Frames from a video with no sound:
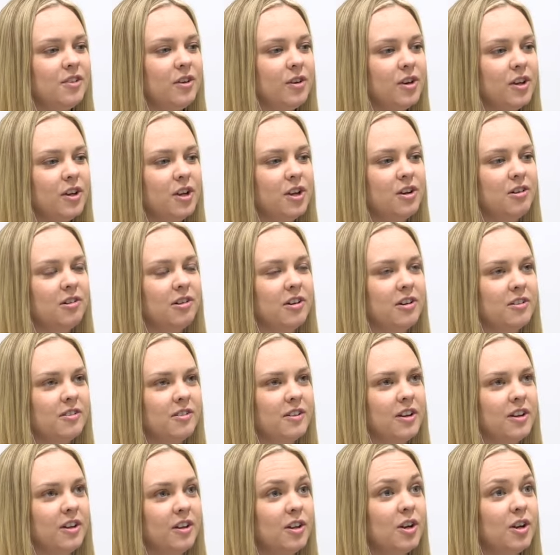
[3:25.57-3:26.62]
So oliguria
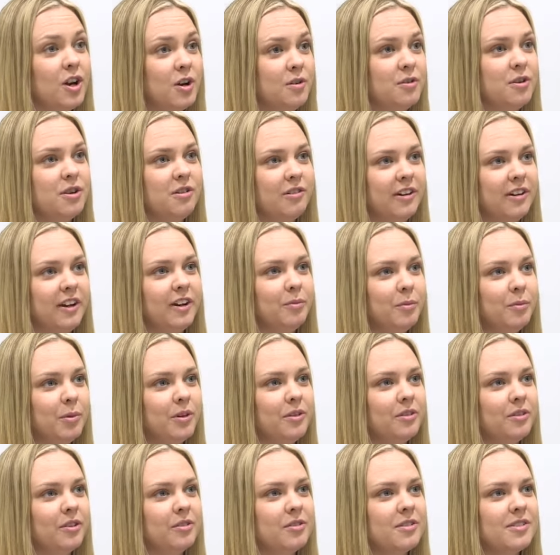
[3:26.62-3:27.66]
is a low urine output,